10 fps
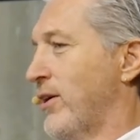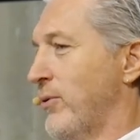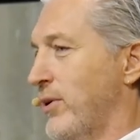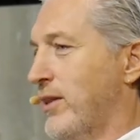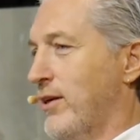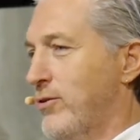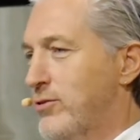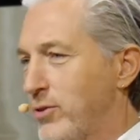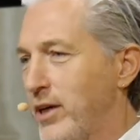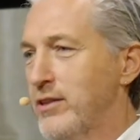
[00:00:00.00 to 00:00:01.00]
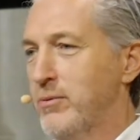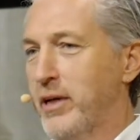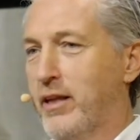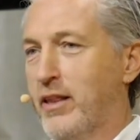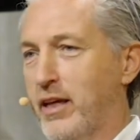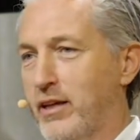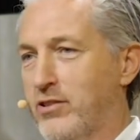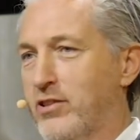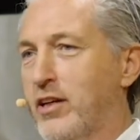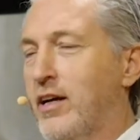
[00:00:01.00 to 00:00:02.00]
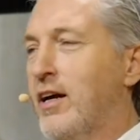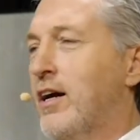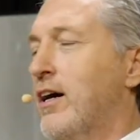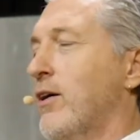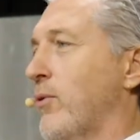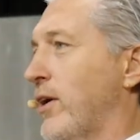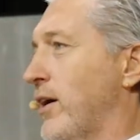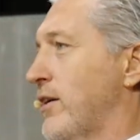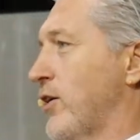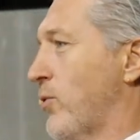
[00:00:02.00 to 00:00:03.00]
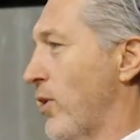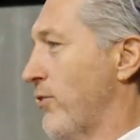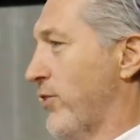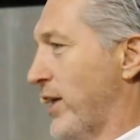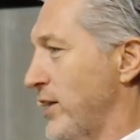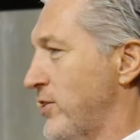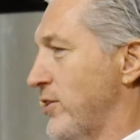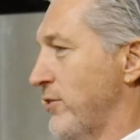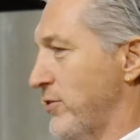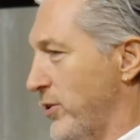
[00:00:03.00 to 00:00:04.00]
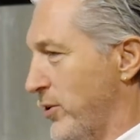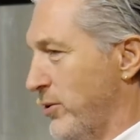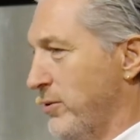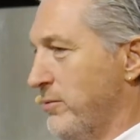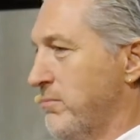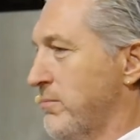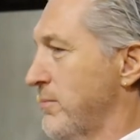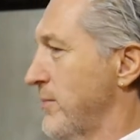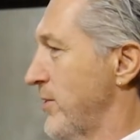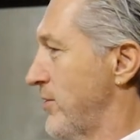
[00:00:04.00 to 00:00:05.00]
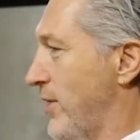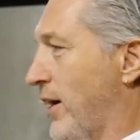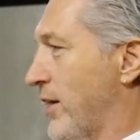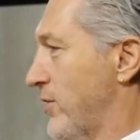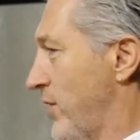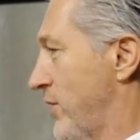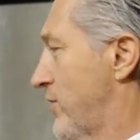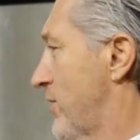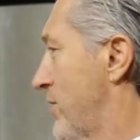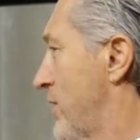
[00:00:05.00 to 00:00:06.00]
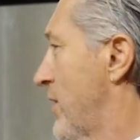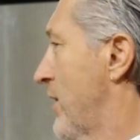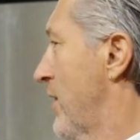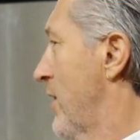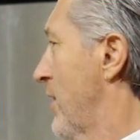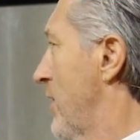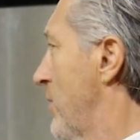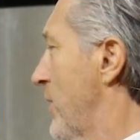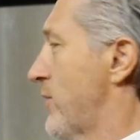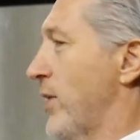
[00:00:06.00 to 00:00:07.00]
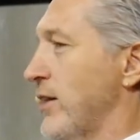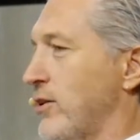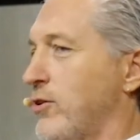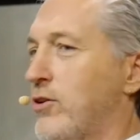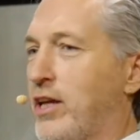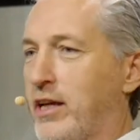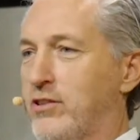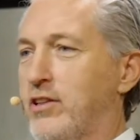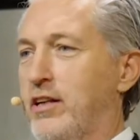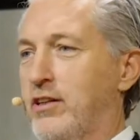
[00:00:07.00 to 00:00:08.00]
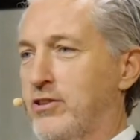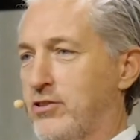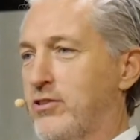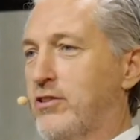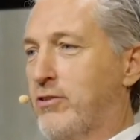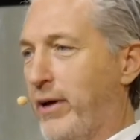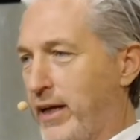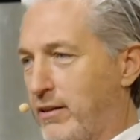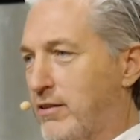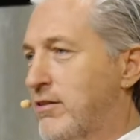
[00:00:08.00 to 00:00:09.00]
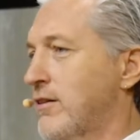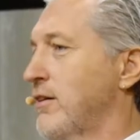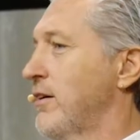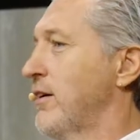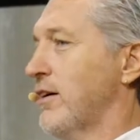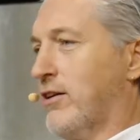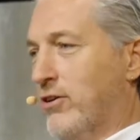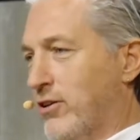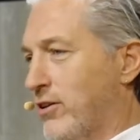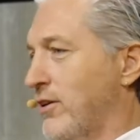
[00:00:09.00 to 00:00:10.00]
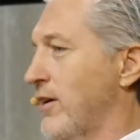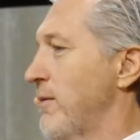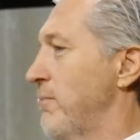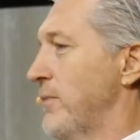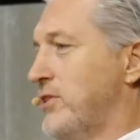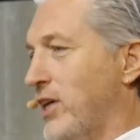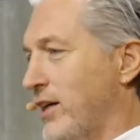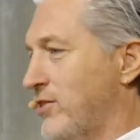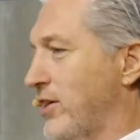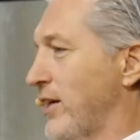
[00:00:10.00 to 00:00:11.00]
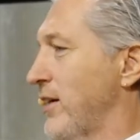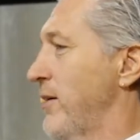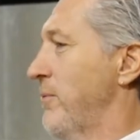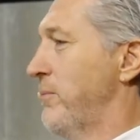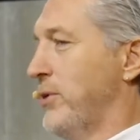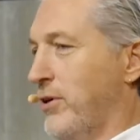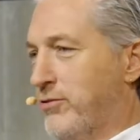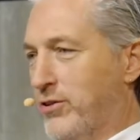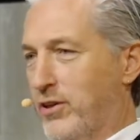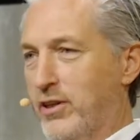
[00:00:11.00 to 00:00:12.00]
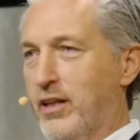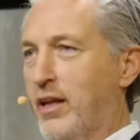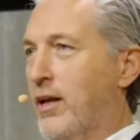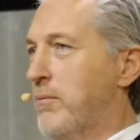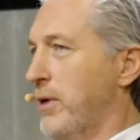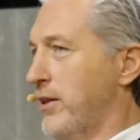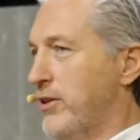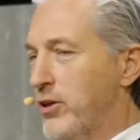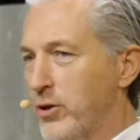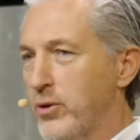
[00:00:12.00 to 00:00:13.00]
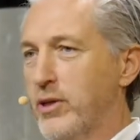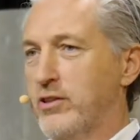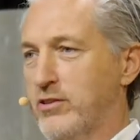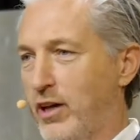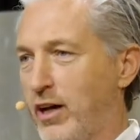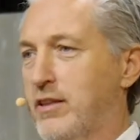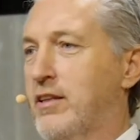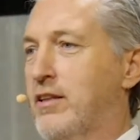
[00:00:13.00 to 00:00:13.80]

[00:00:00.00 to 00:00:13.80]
We try to make things where the qualification of new does not exist. We try to do things that are just great, good, majestic, beautiful, but new is not